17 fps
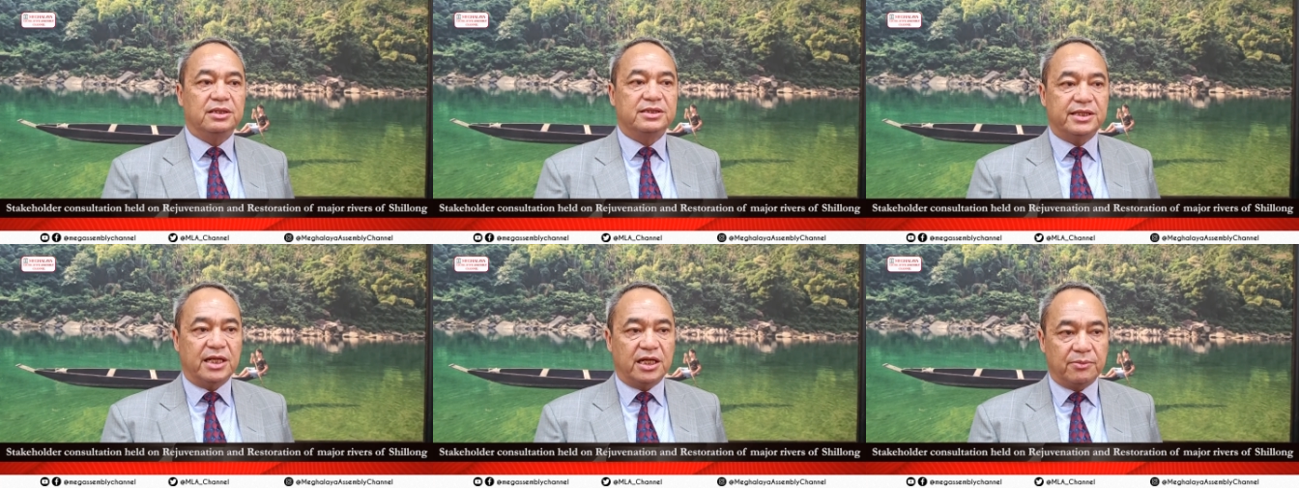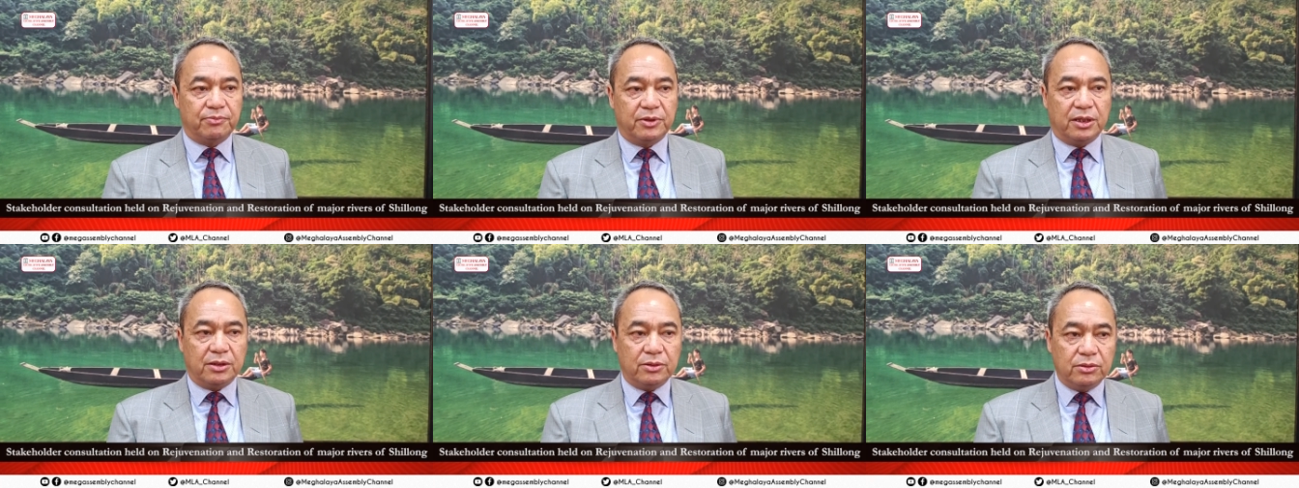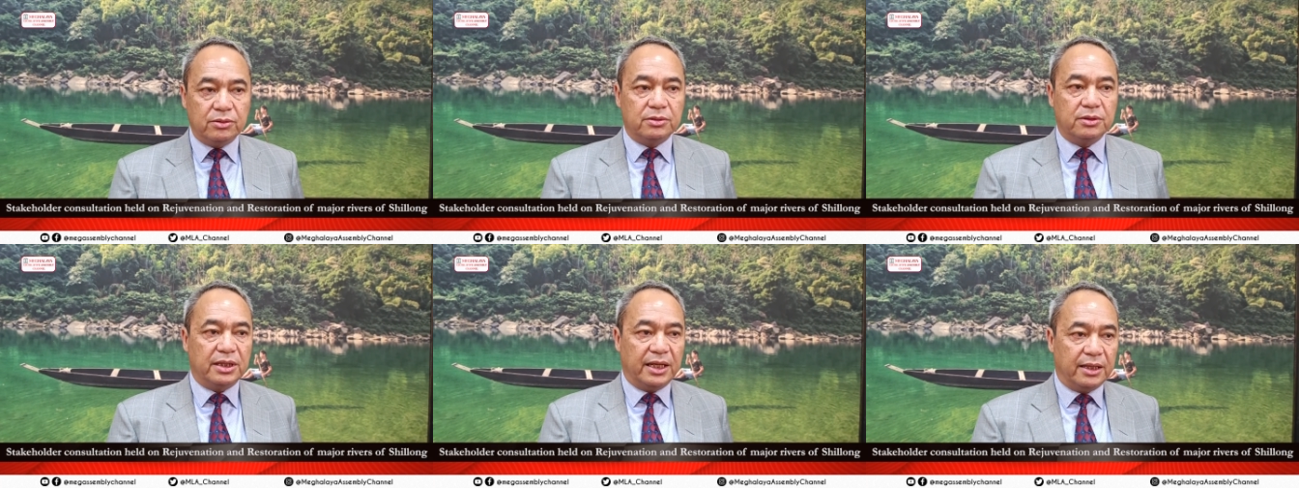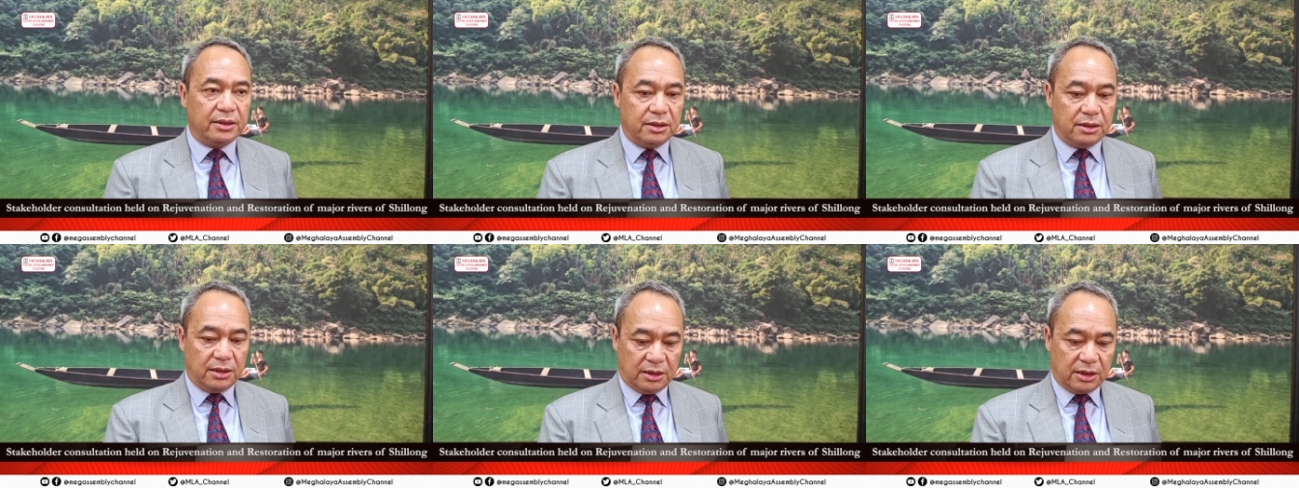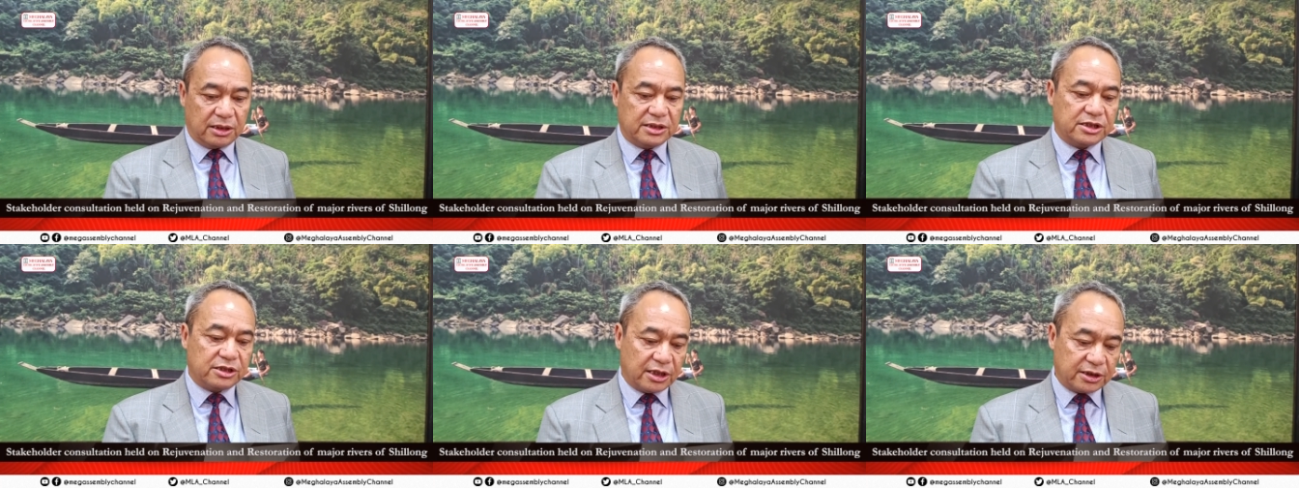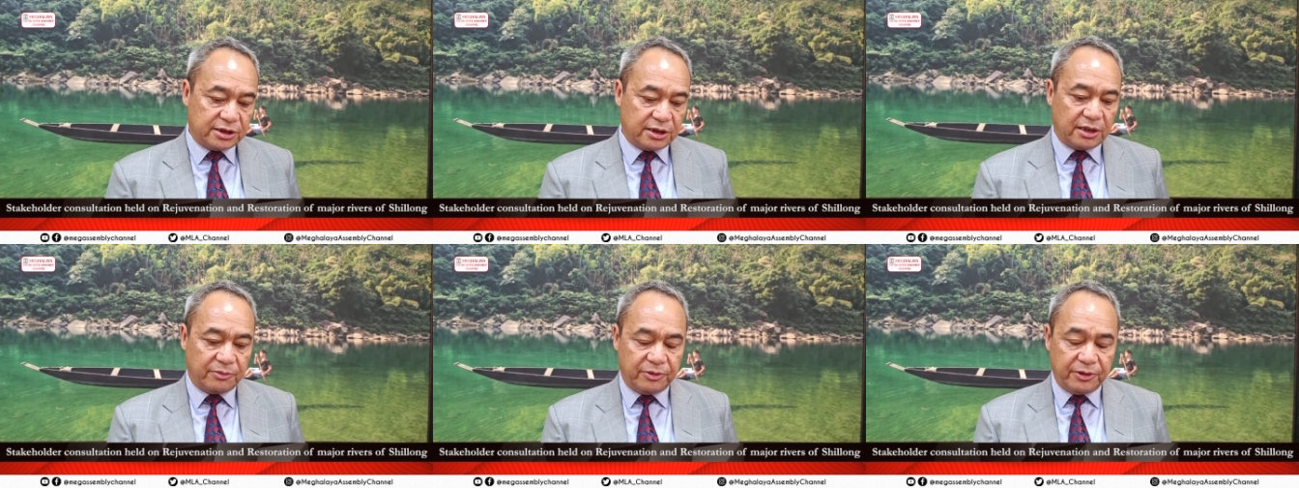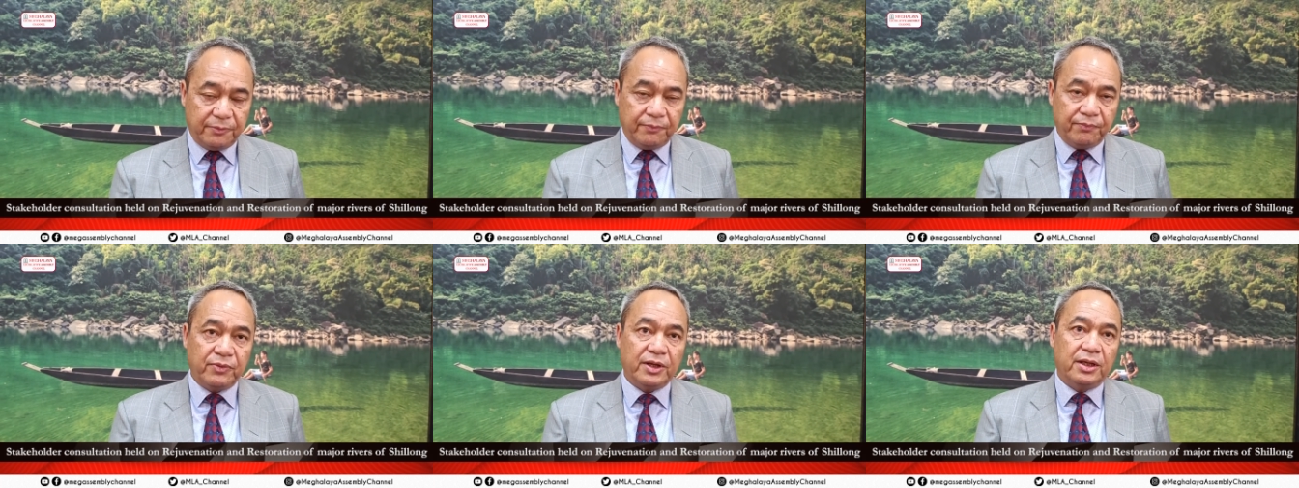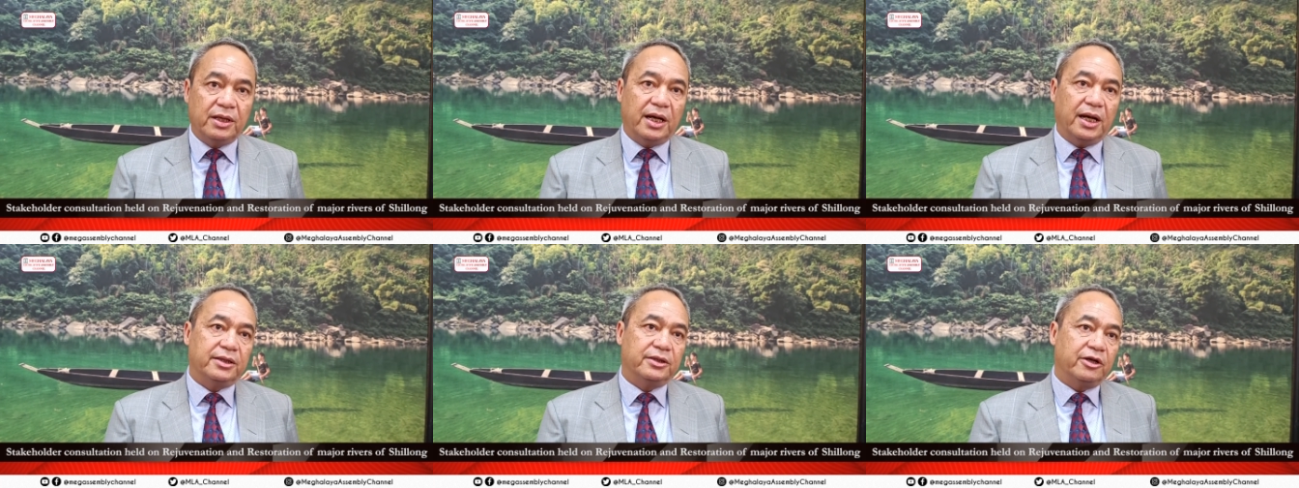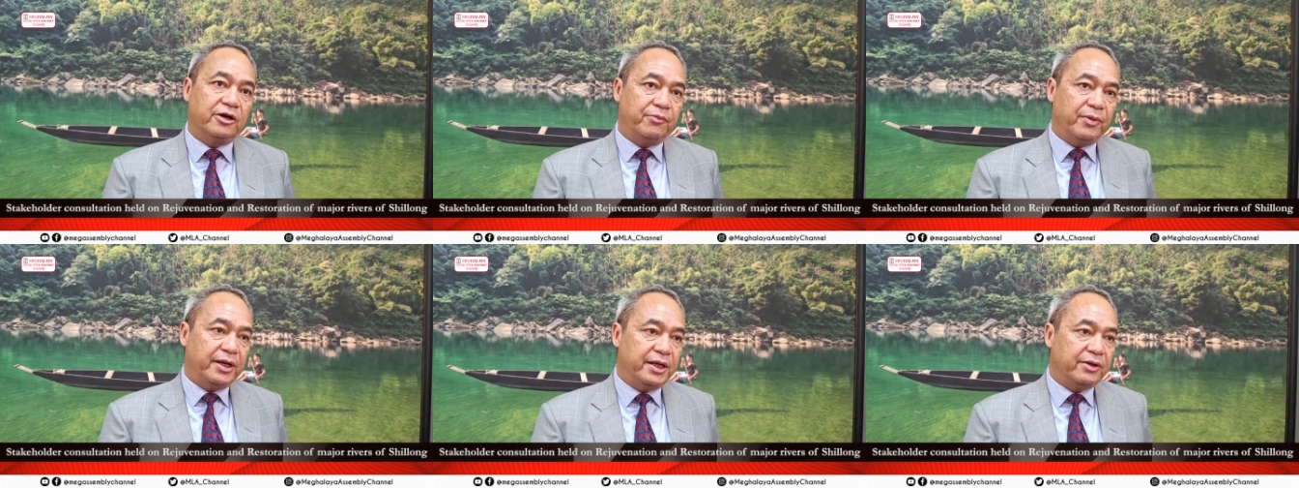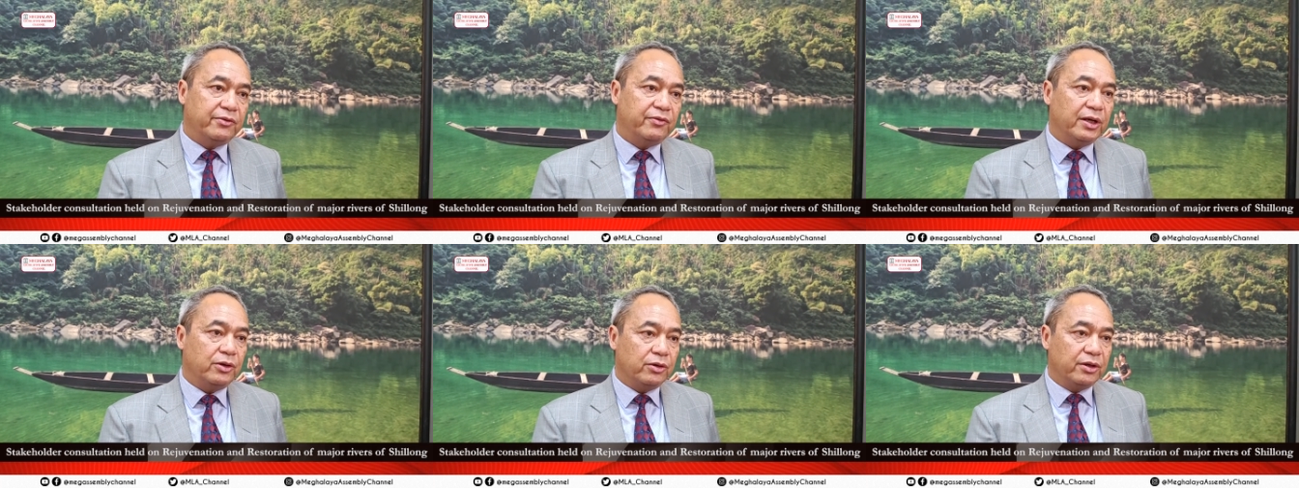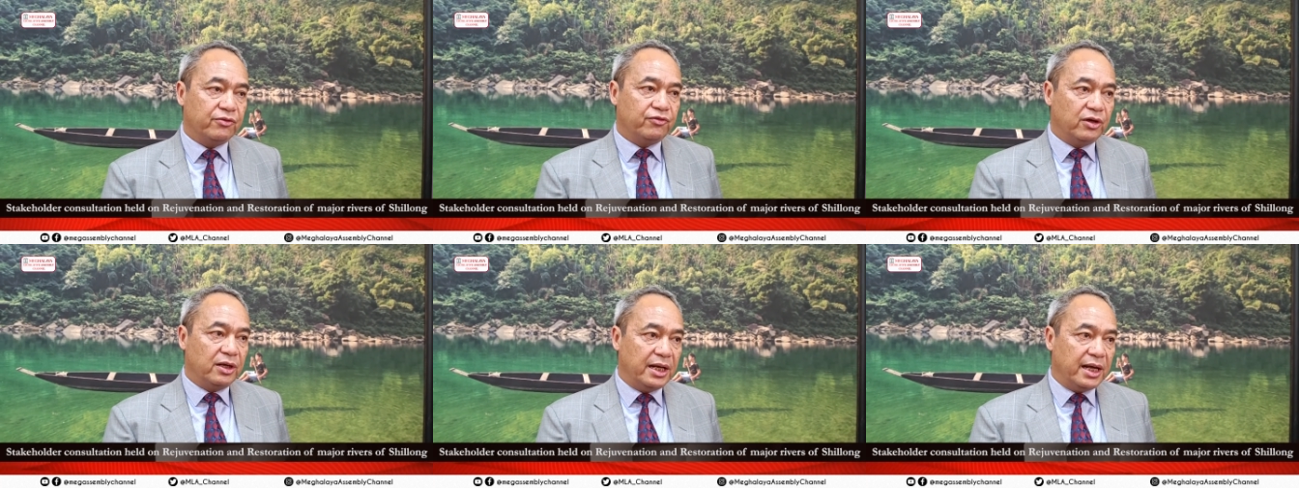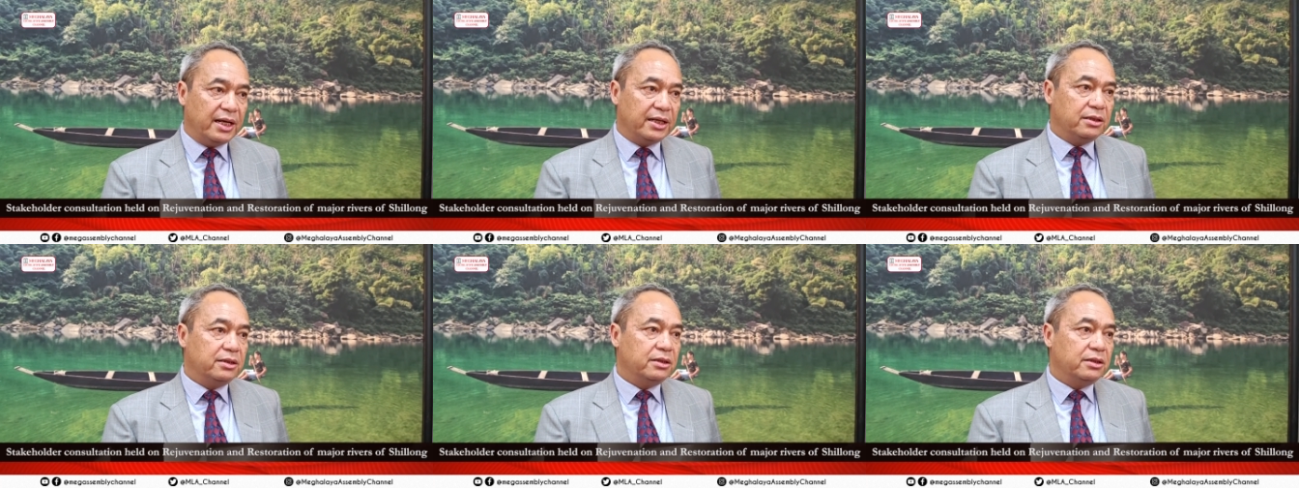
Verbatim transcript: set up now and under construction I mean and the remaining we are looking for land